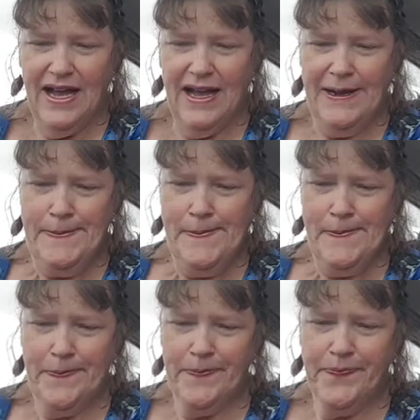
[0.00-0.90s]
had
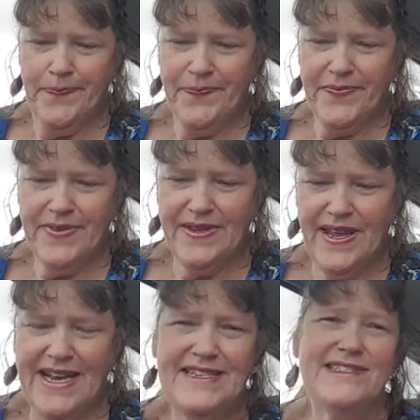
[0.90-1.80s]

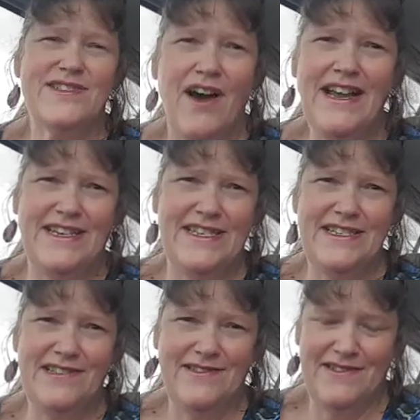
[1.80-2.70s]

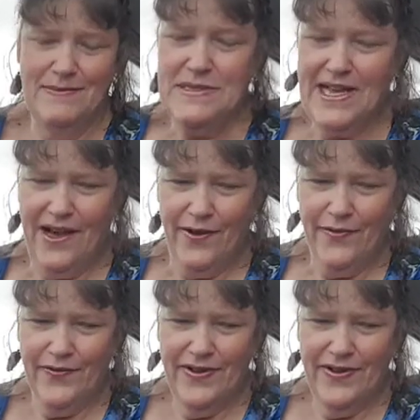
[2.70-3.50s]
decided himself